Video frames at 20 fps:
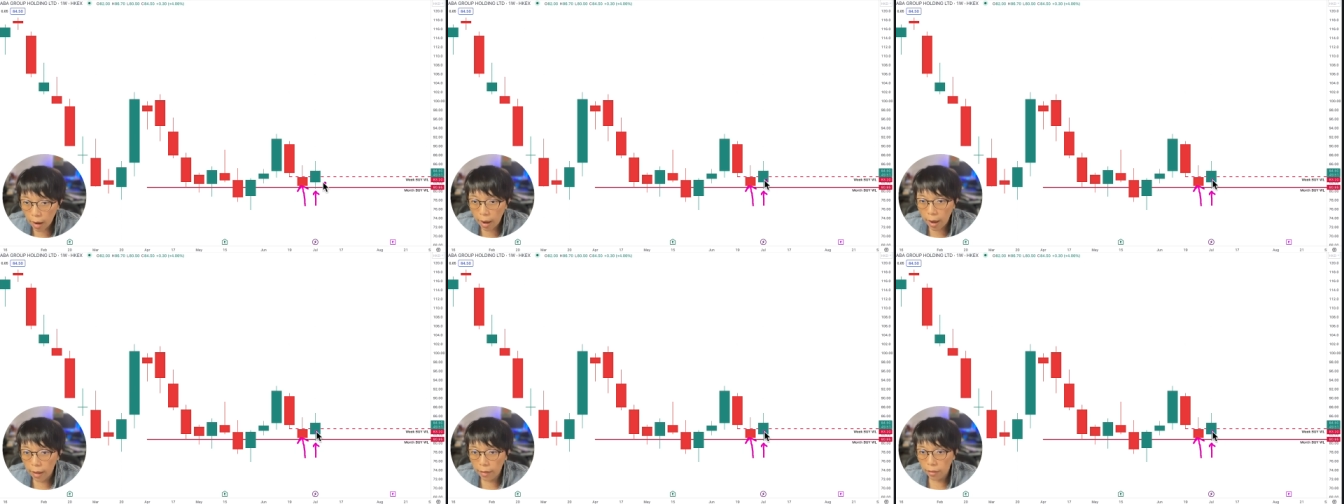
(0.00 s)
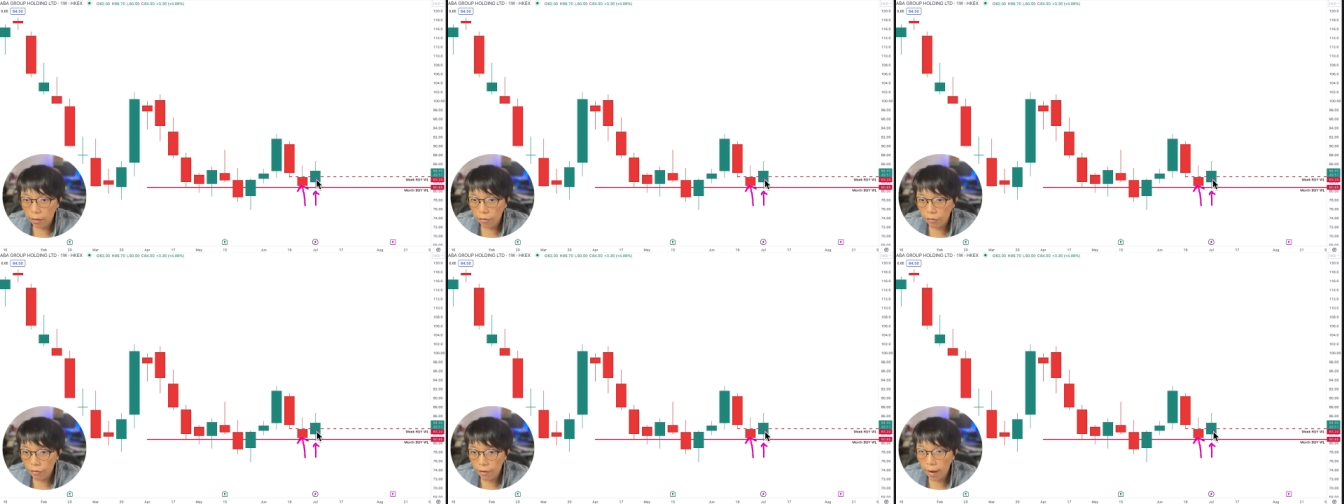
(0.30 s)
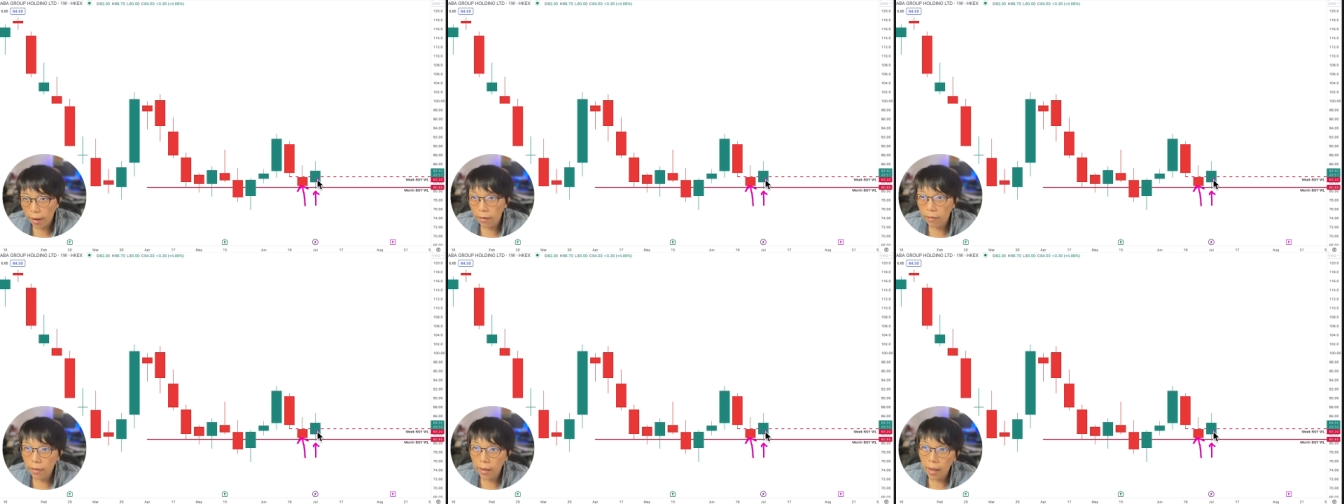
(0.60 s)
and the
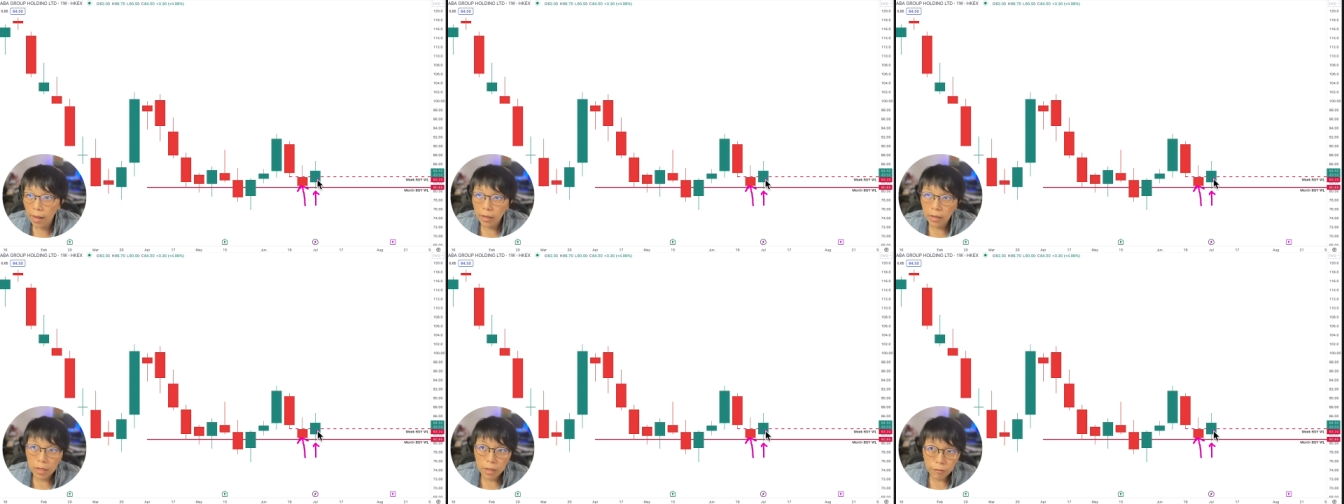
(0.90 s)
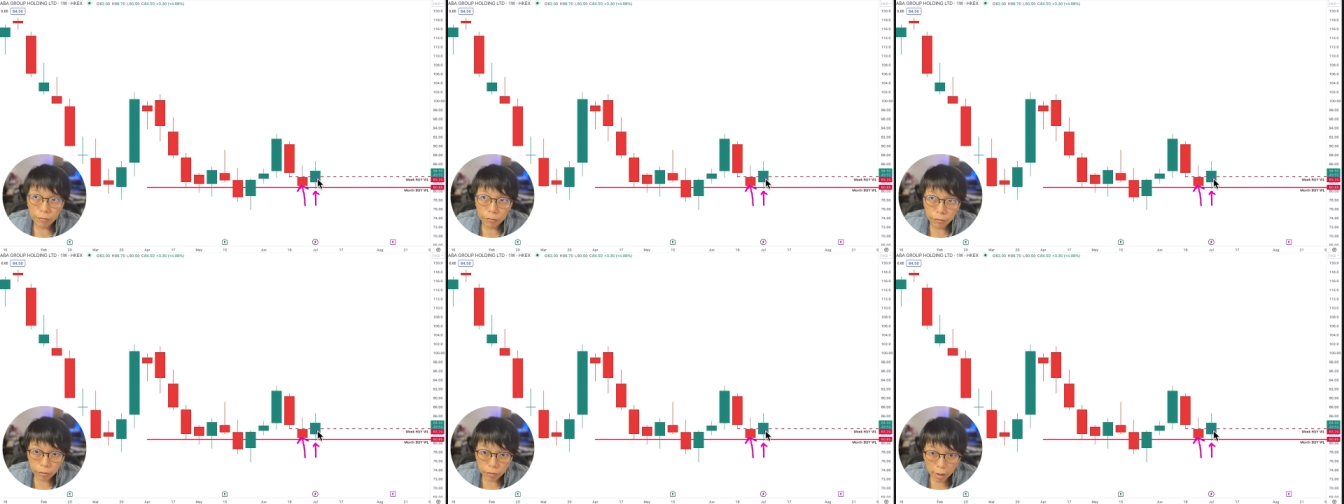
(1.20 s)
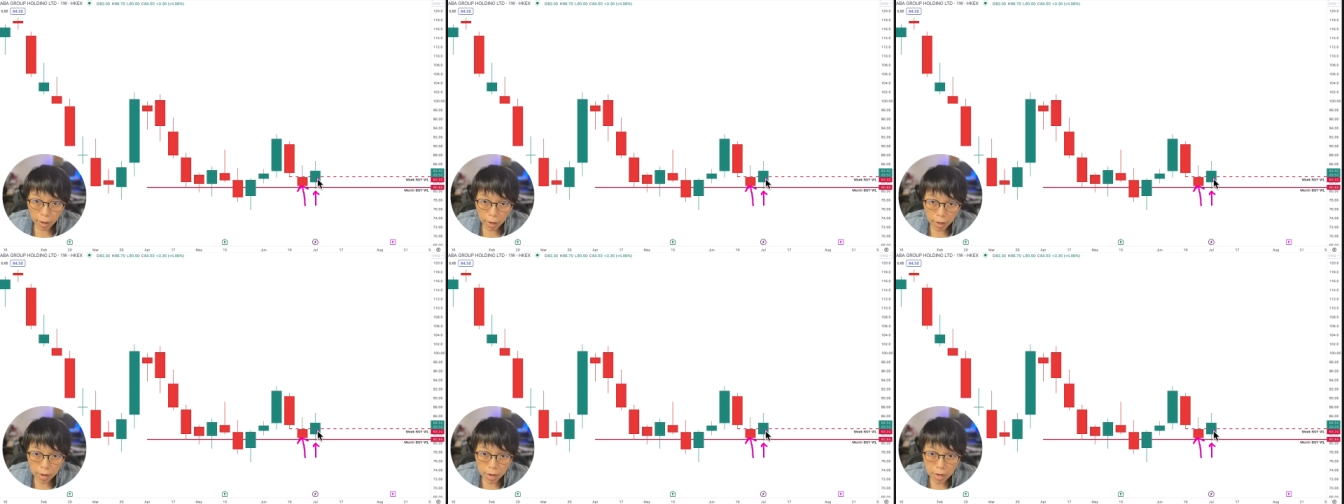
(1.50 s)
fact that if
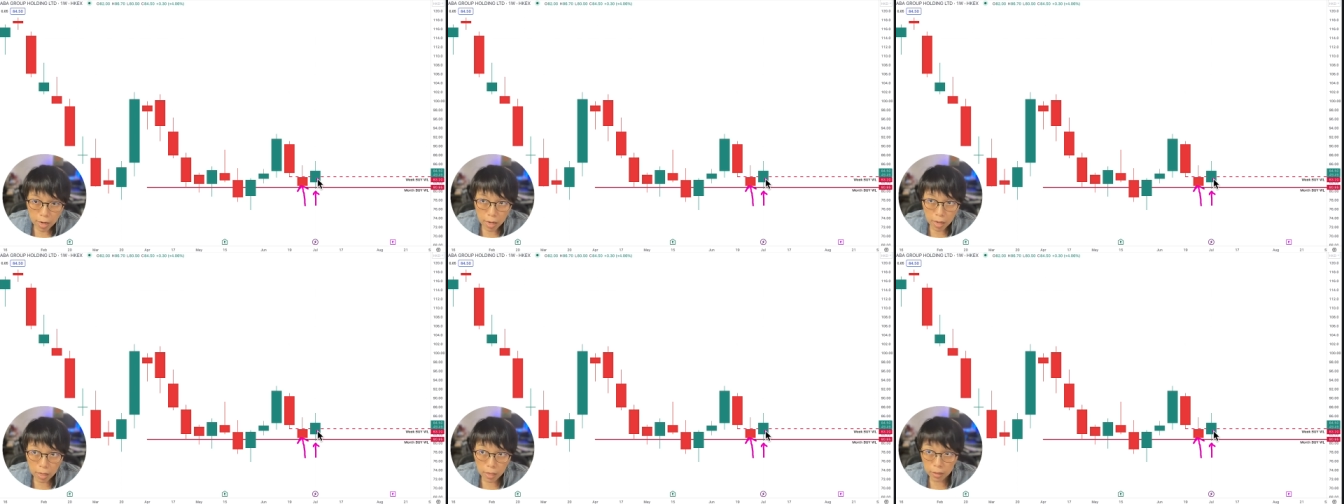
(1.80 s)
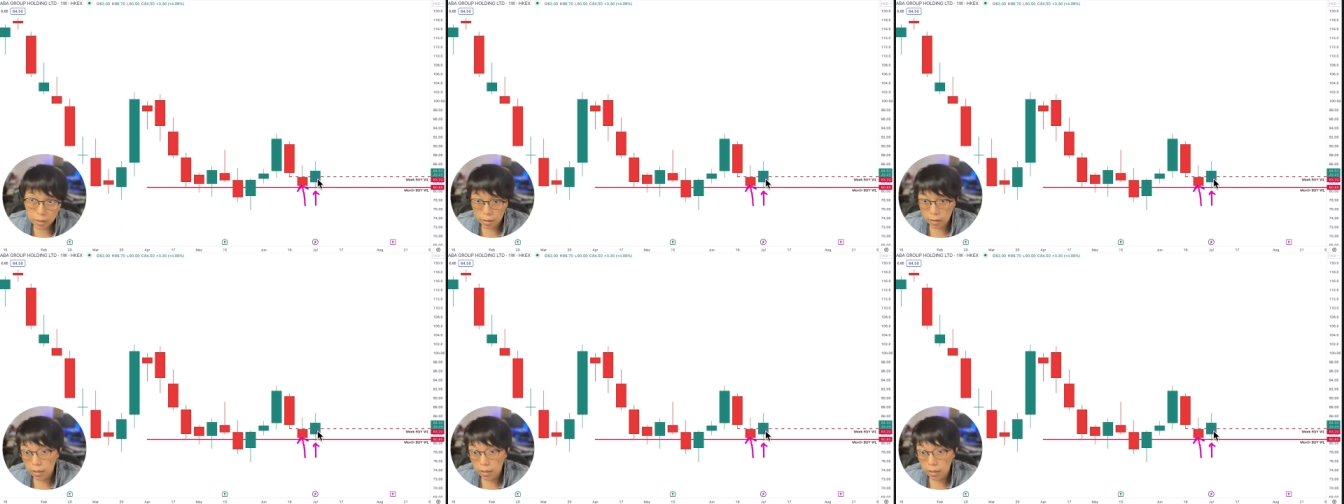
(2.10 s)
today it's,